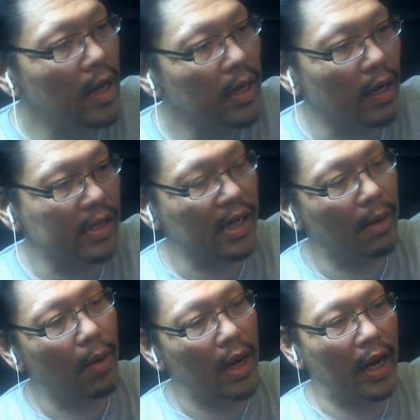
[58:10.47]
Down in Santa
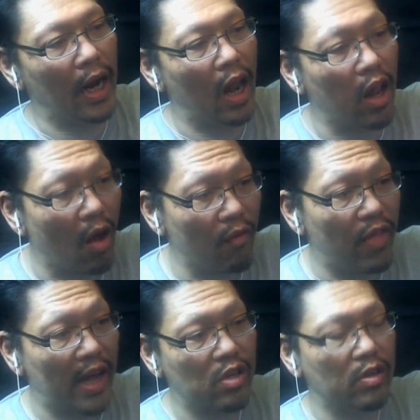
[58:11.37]
Monica, and I love that store.